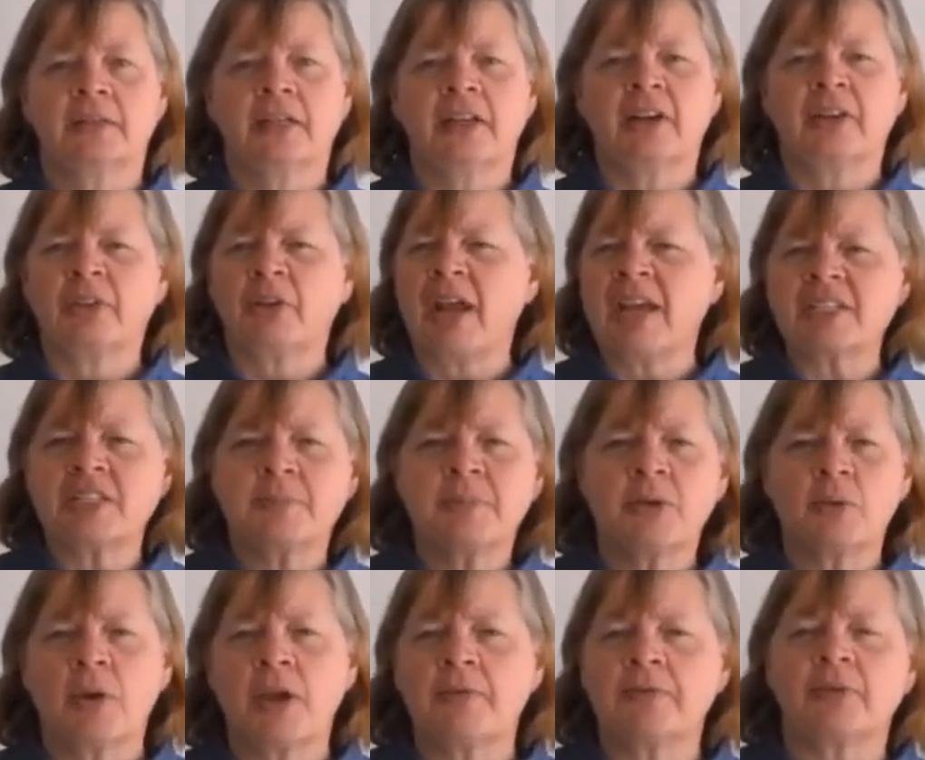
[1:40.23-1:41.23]
You know, there has to be
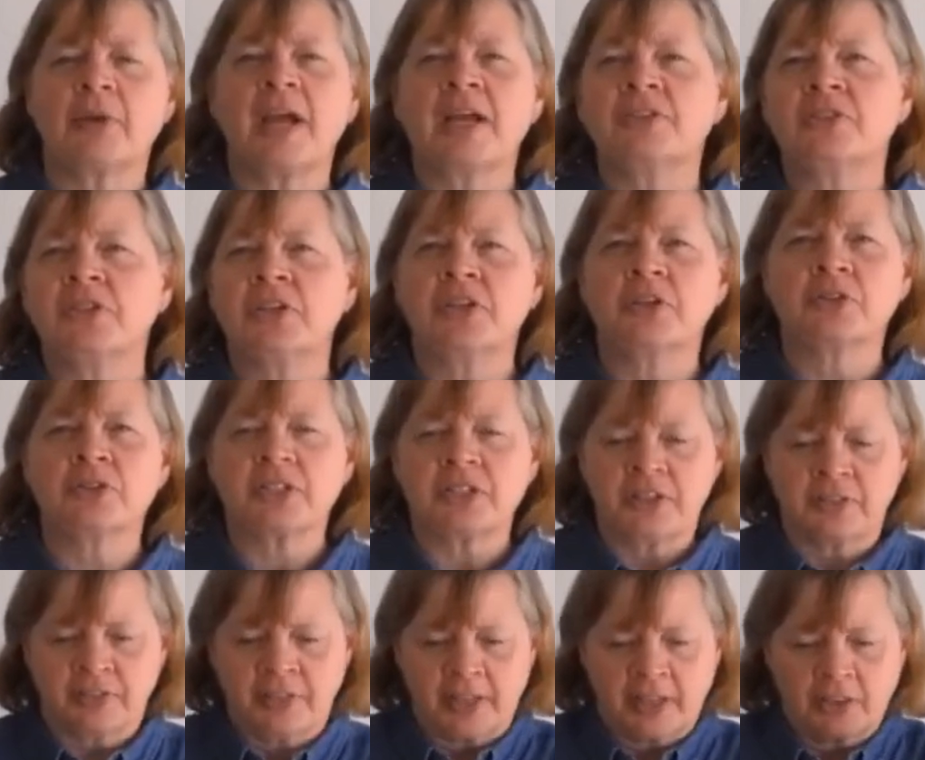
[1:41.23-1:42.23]
a way for engineers to
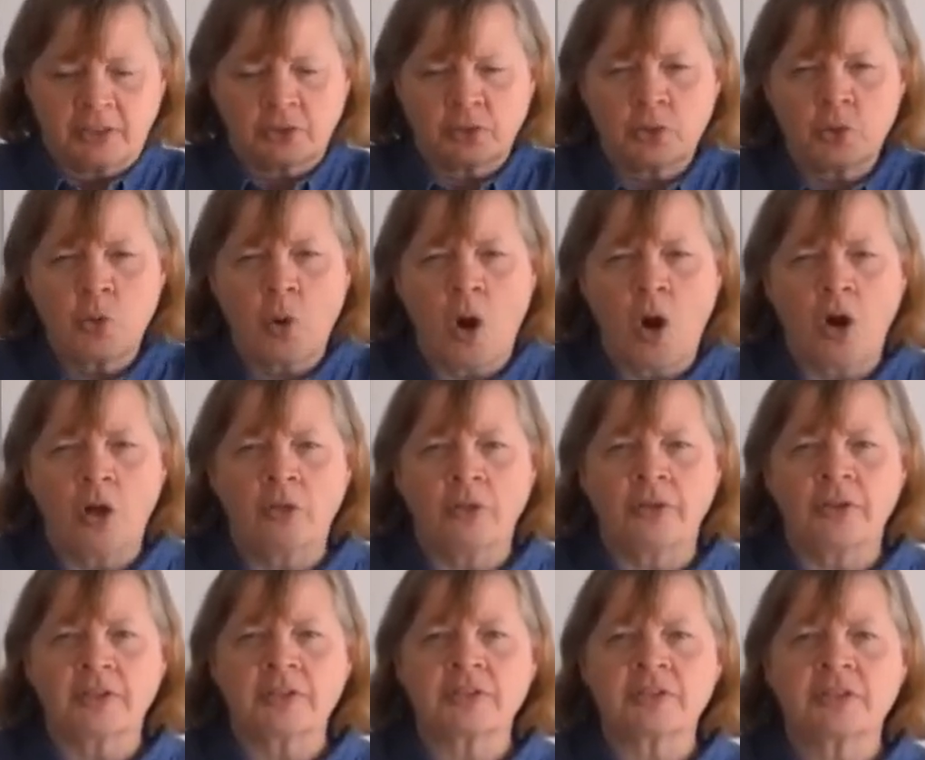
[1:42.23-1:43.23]
think through all
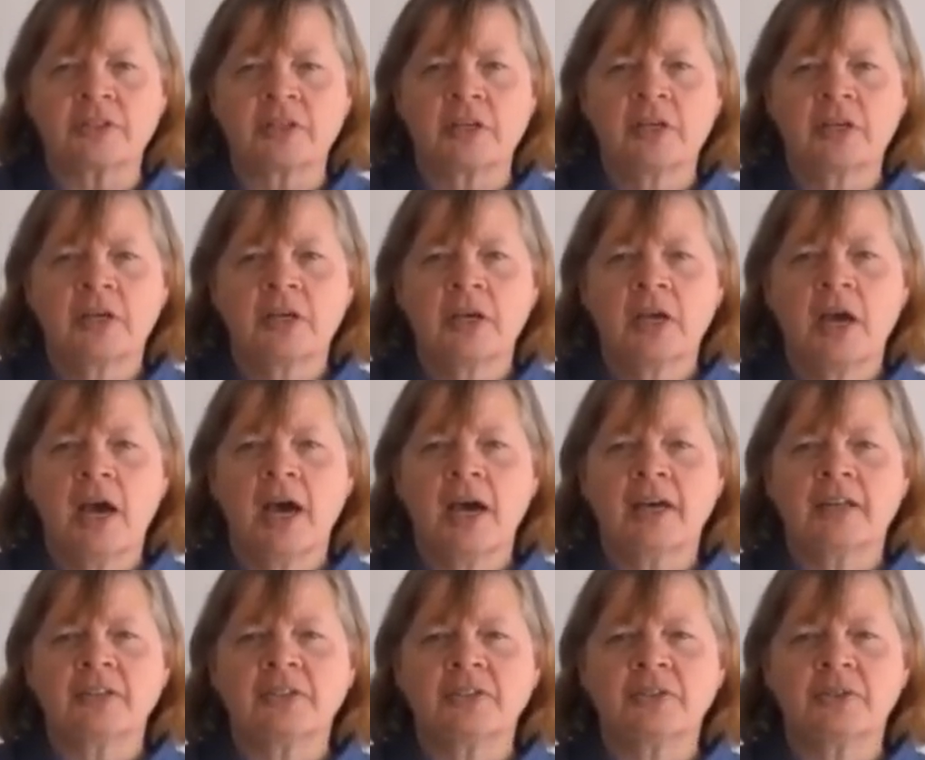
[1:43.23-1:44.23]
this
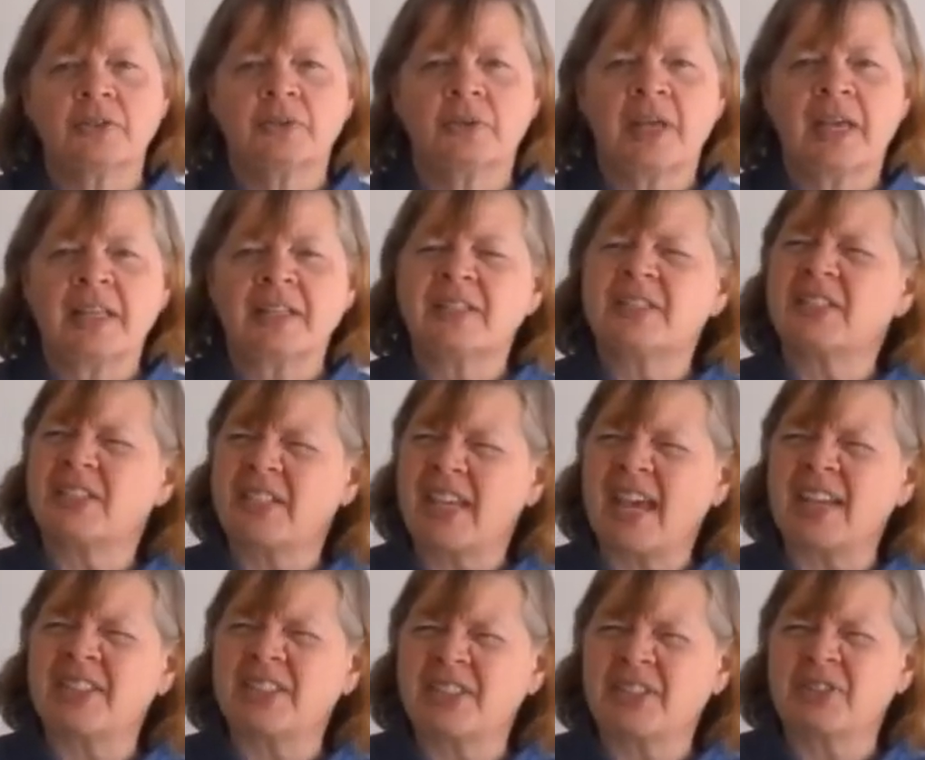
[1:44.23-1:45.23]
uh, to and to
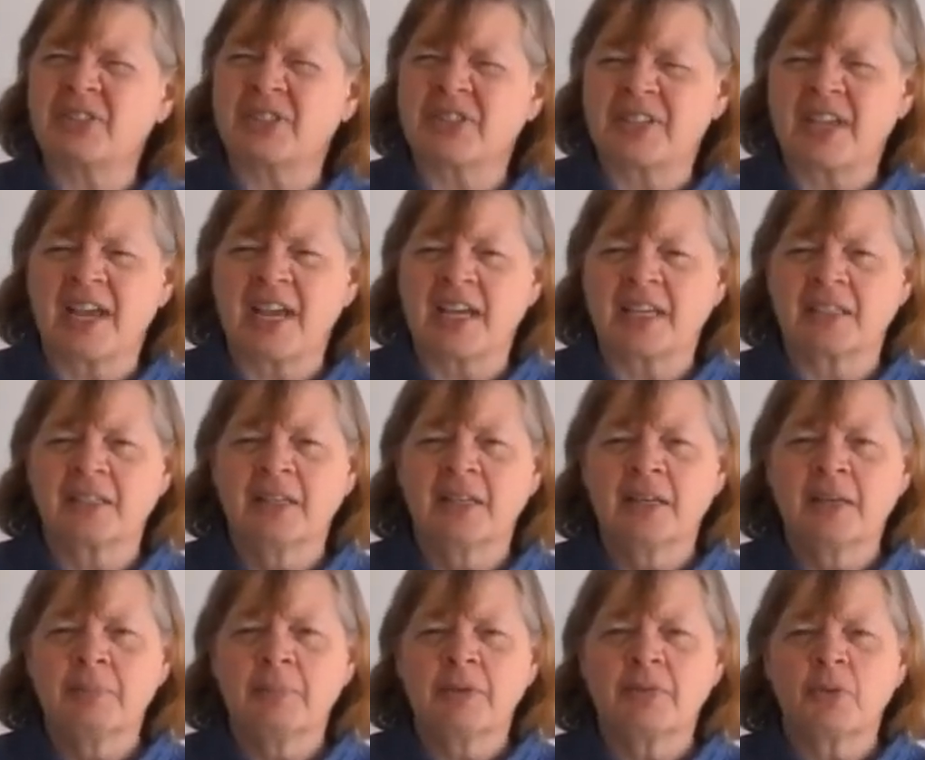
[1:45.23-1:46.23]
test their design
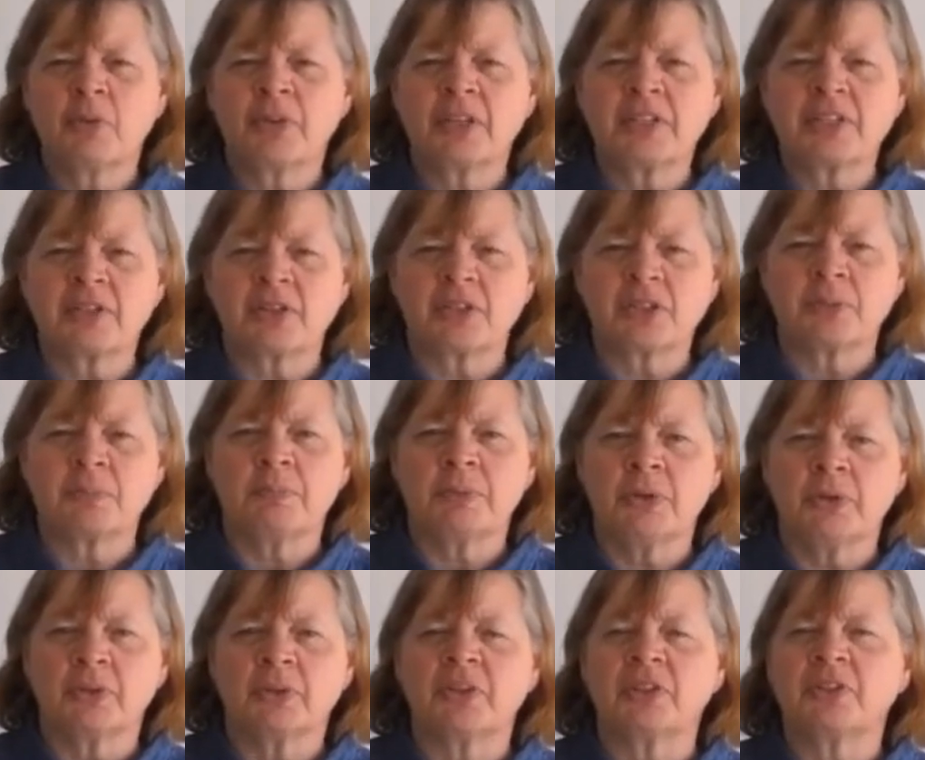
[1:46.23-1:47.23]
before they start to
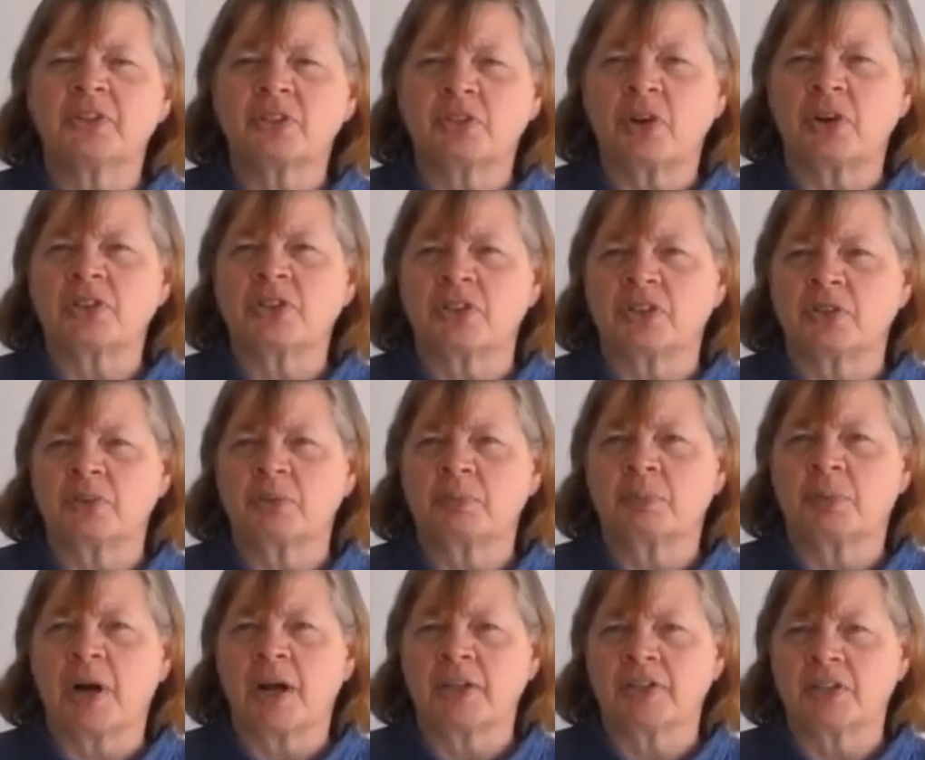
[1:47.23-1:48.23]
build construction
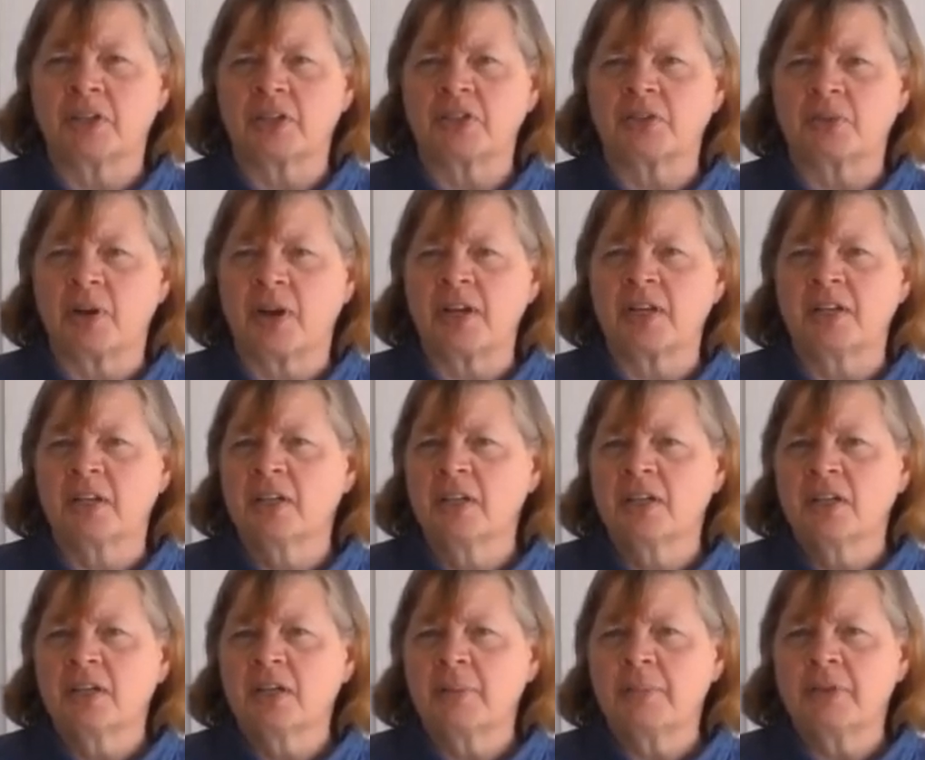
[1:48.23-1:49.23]
projects, right?
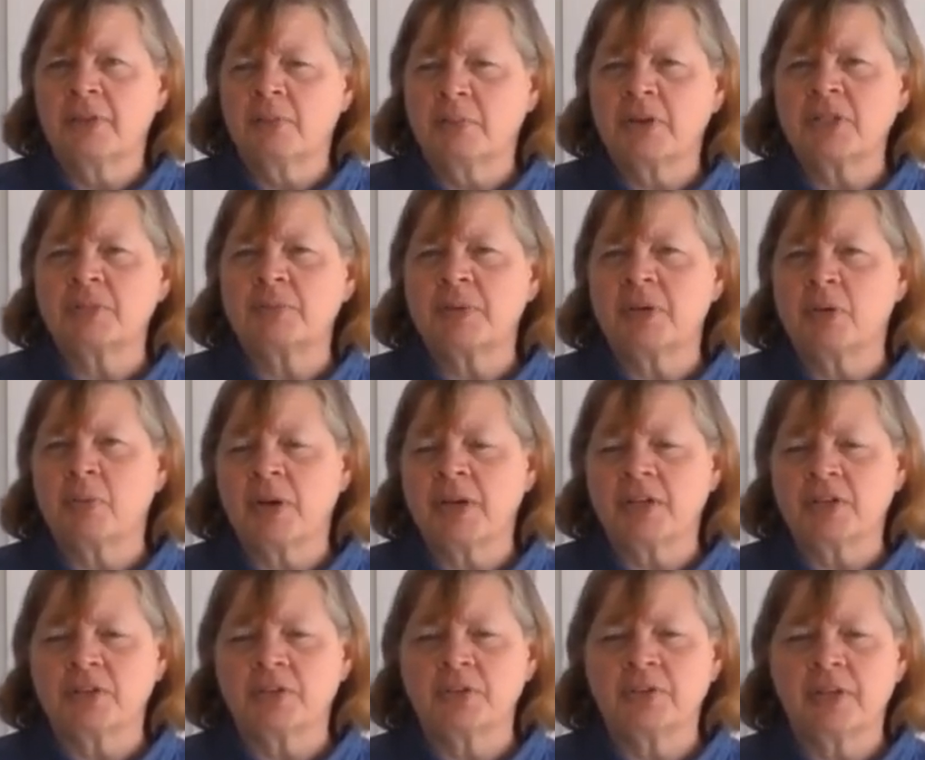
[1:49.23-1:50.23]
I mean, there must be a
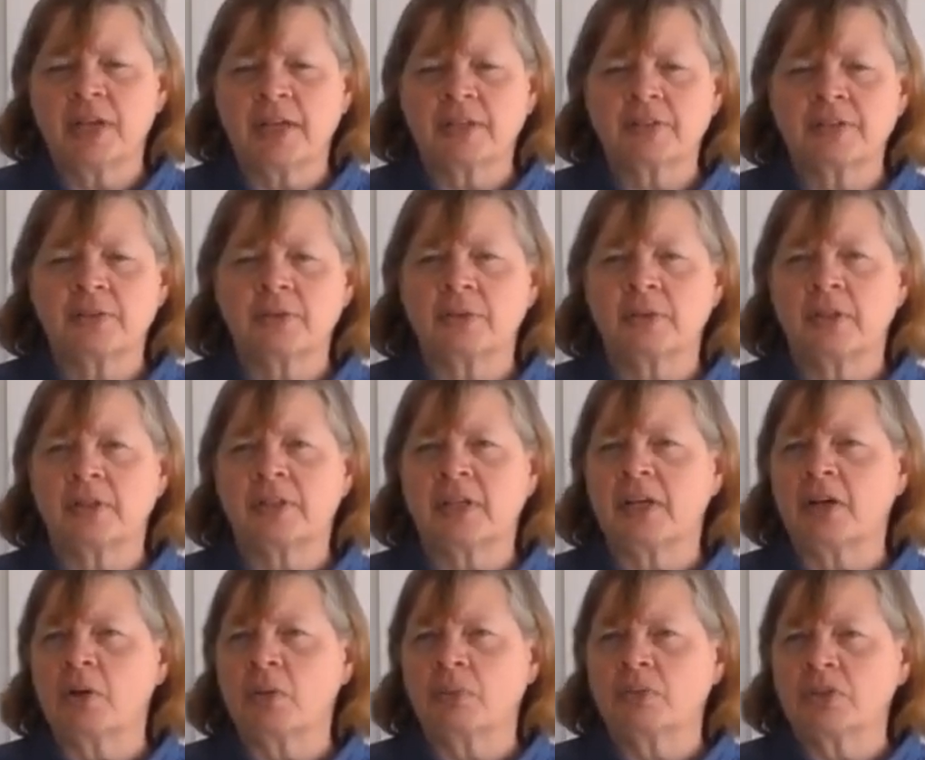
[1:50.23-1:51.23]
way to do that so that
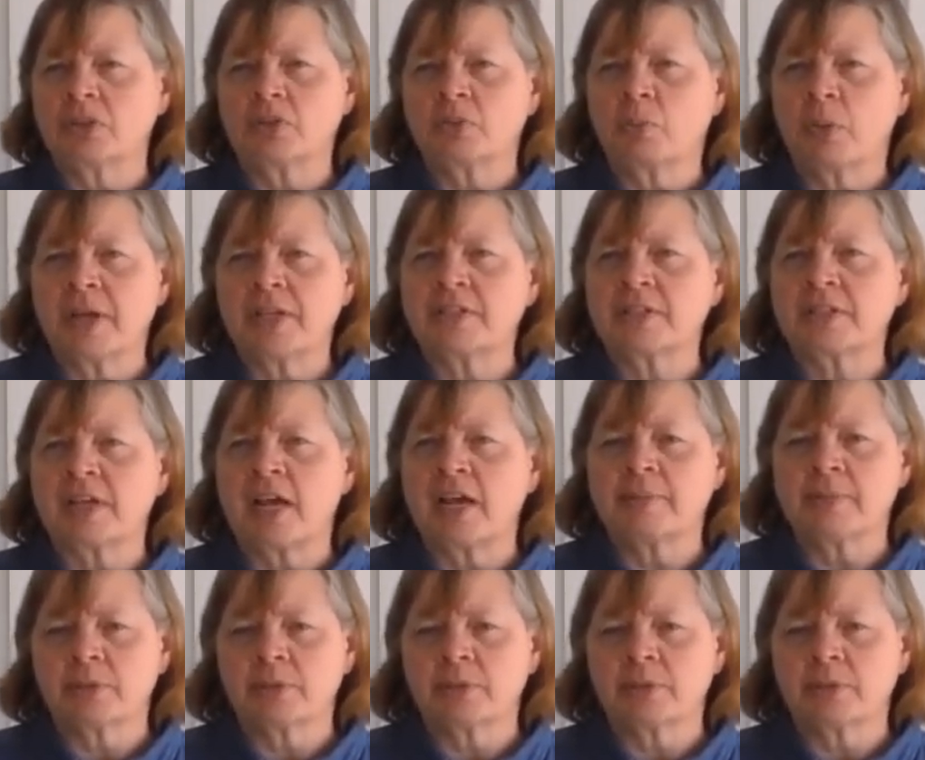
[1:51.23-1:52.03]
they don't just waste time